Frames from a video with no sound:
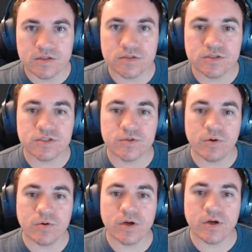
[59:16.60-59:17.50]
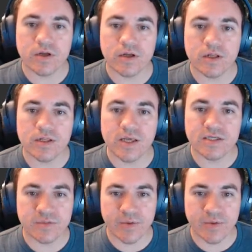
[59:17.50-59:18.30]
stroke lazy